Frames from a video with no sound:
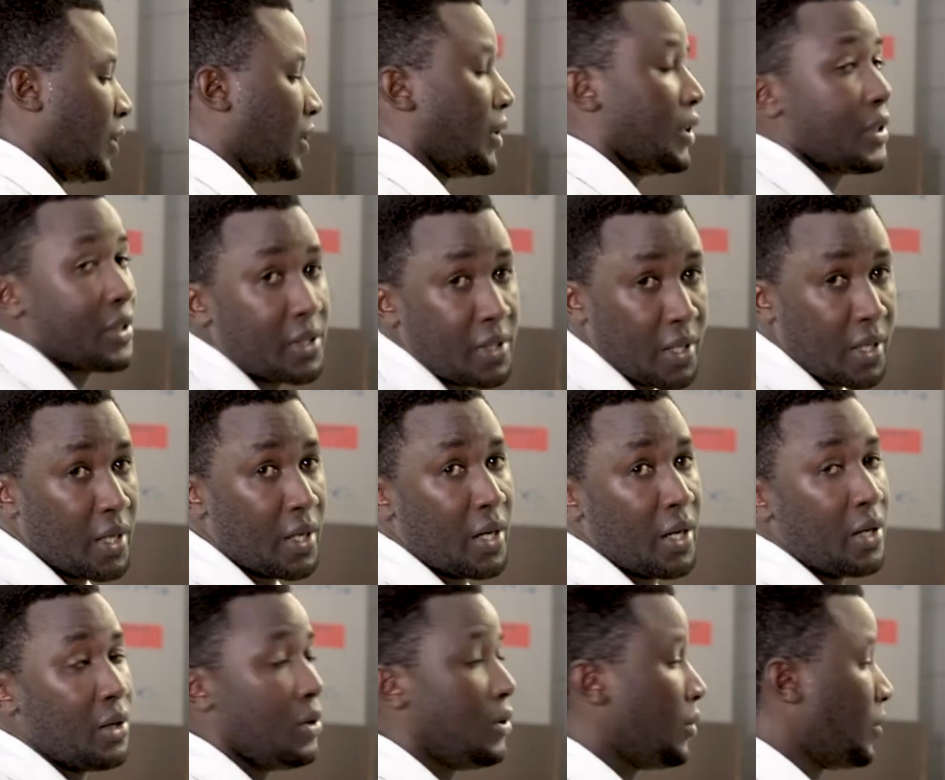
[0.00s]
is
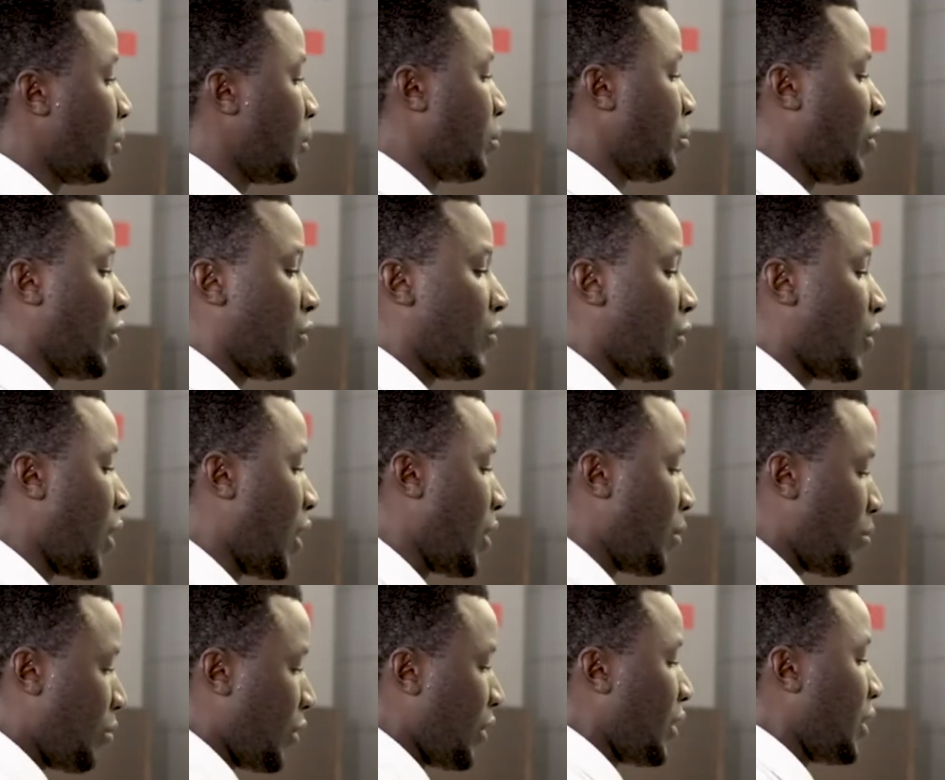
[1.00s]
sterile before
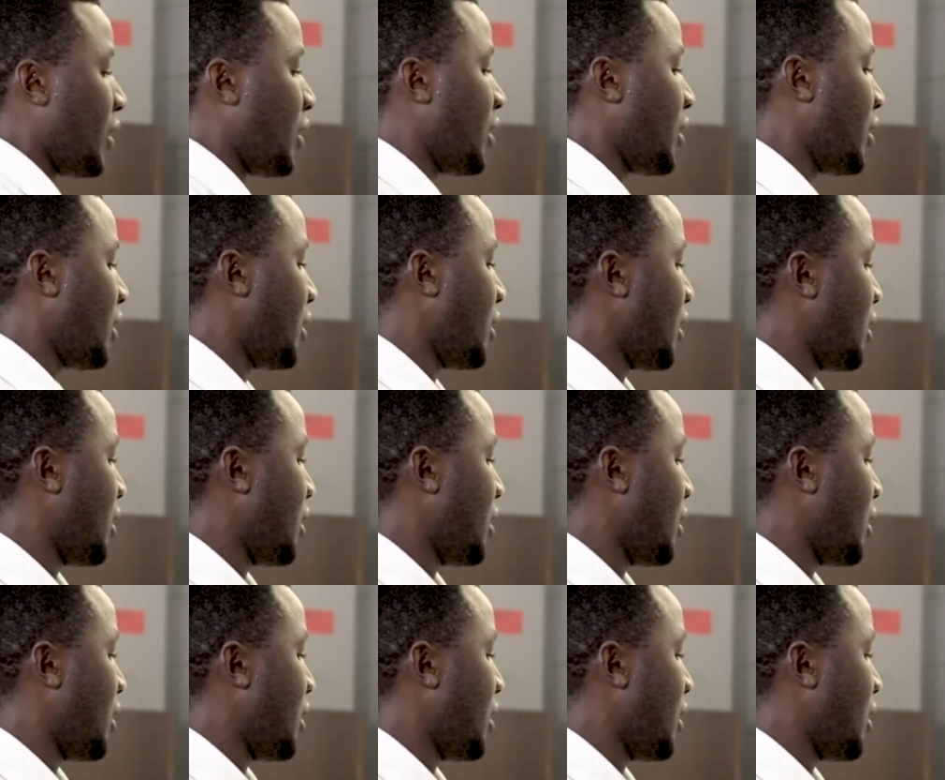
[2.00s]
I pick.